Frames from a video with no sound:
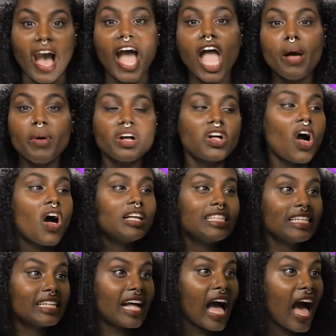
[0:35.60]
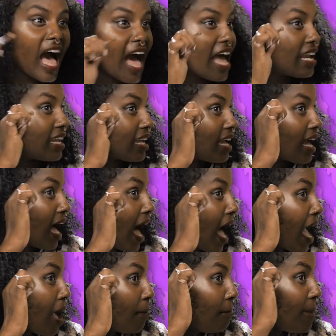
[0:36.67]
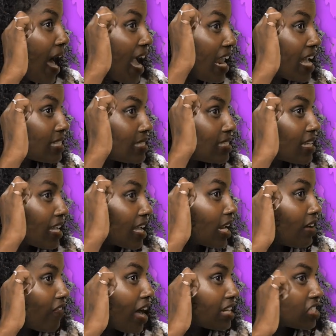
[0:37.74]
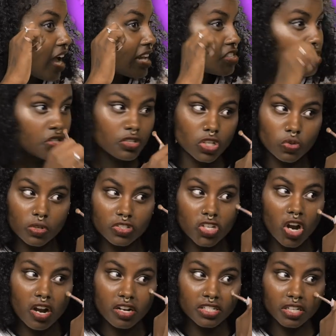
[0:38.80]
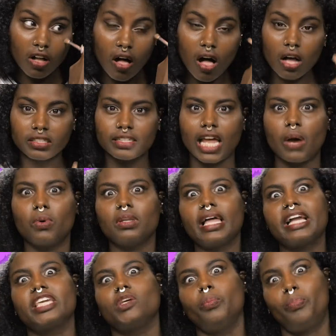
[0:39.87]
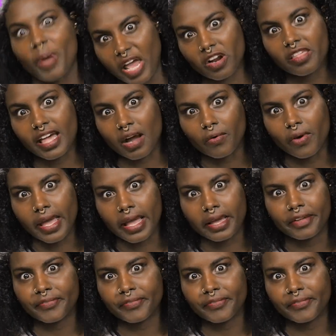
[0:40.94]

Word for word: I am a golden god! I am Midas! And if I touch you, you will turn to gold, and I will like you better that way.